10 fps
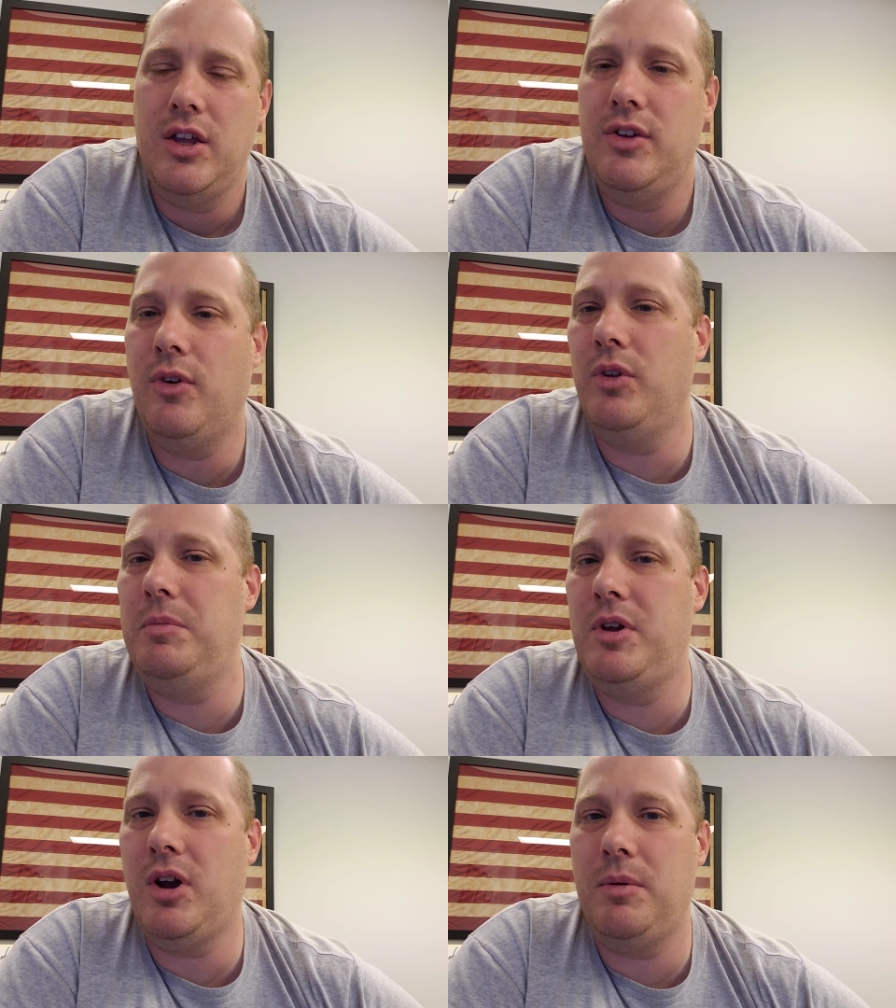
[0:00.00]
you've only
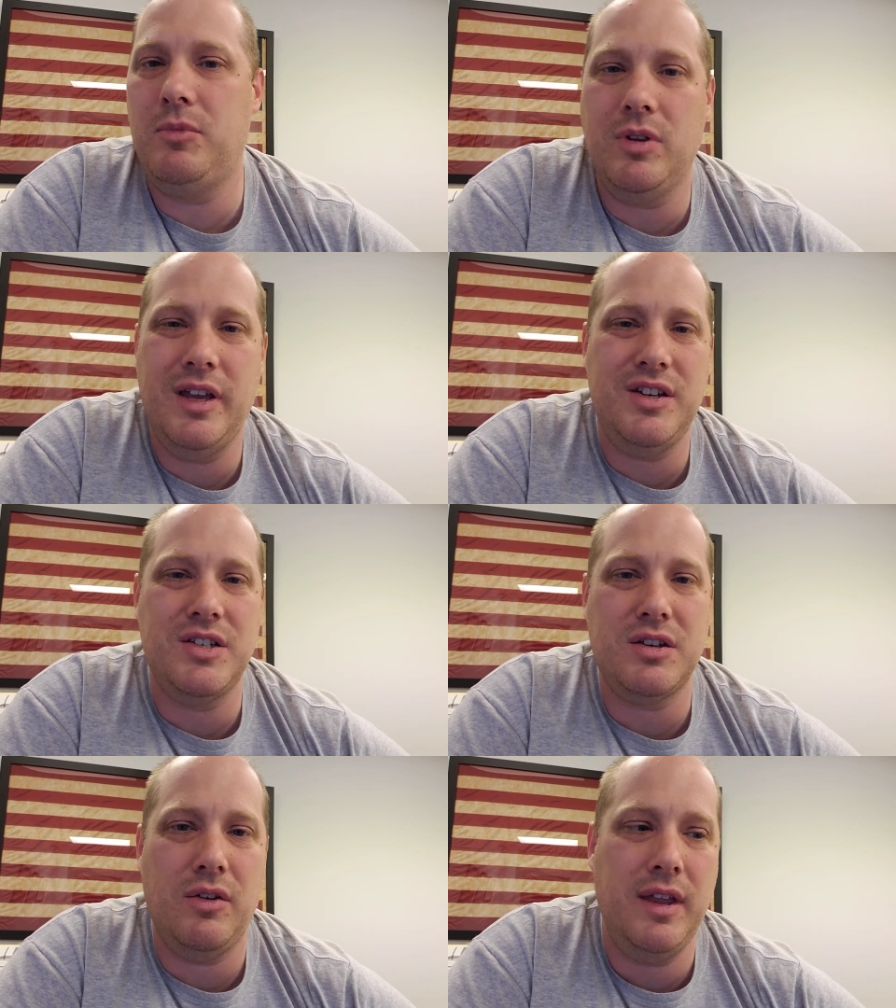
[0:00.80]
become
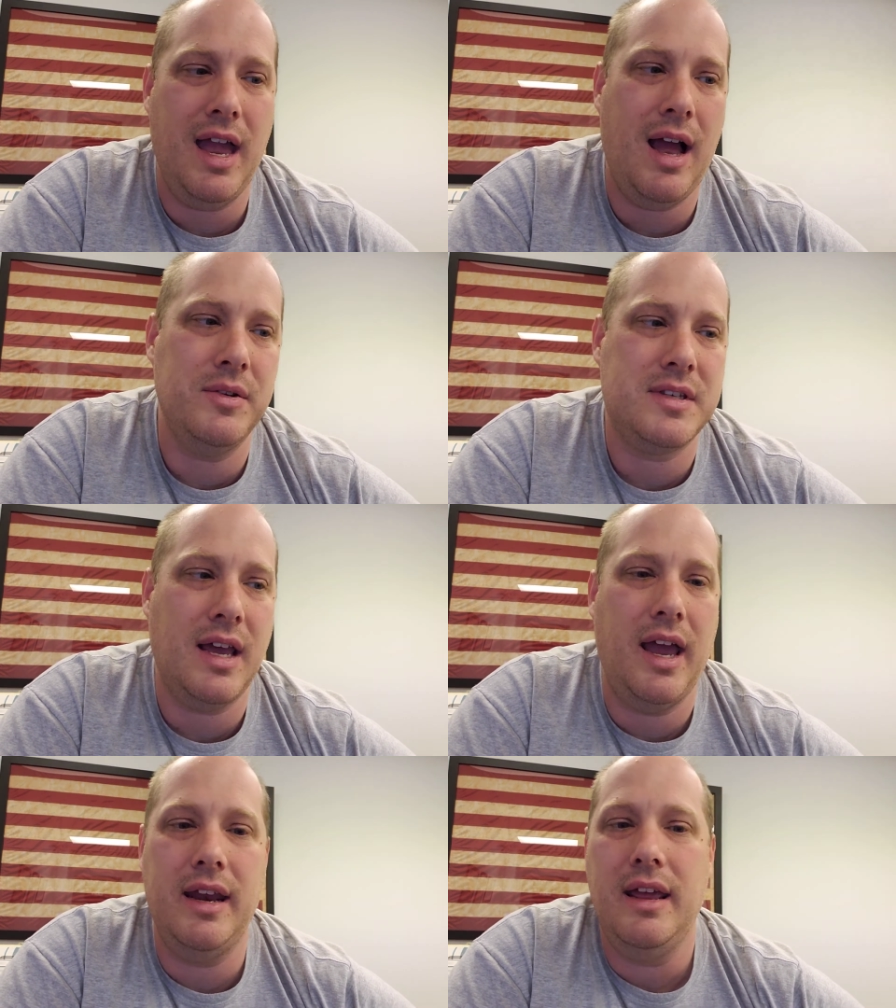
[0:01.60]
religious on the
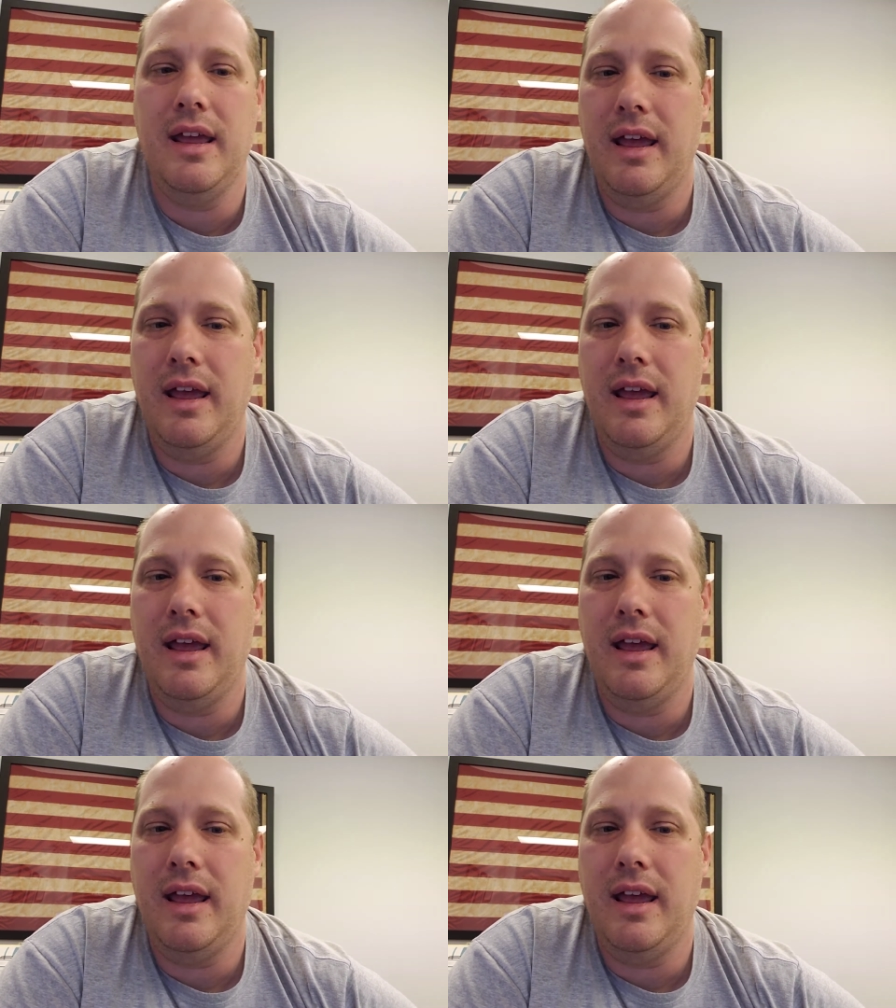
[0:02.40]
outside